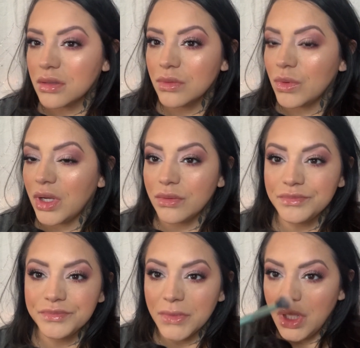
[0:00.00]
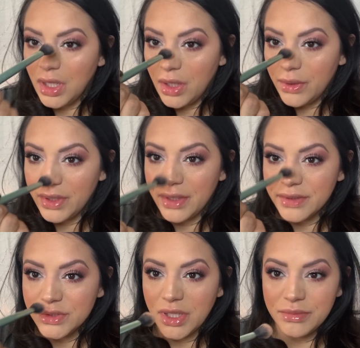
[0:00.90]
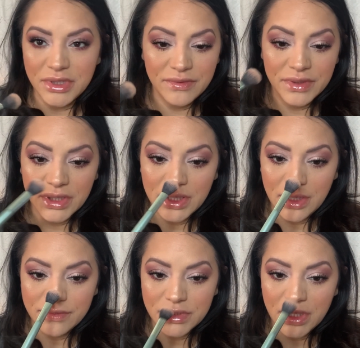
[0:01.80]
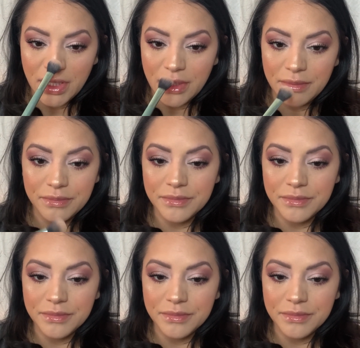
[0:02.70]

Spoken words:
Wow. Okay, so I'm definitely gonna have to